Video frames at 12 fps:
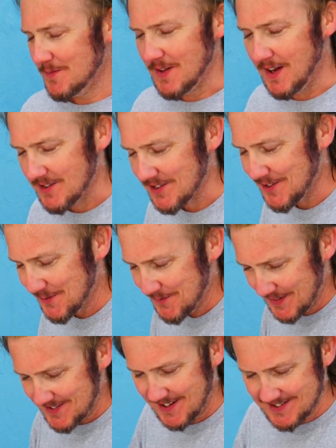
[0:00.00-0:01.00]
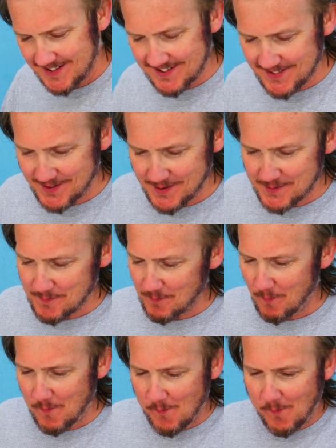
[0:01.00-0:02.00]
Excellent. Fantastic. Thank you.
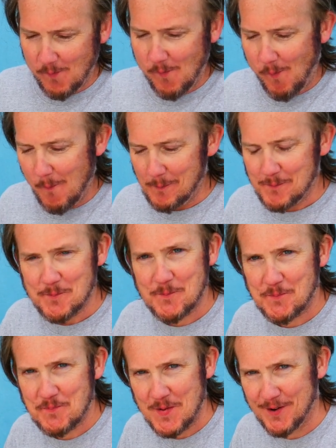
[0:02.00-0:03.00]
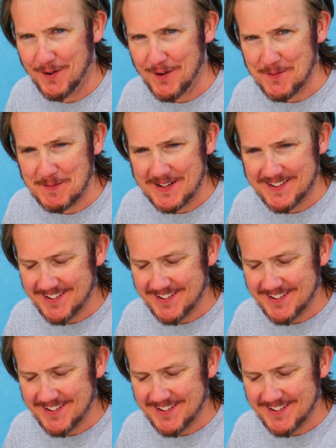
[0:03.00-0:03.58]
Oh man.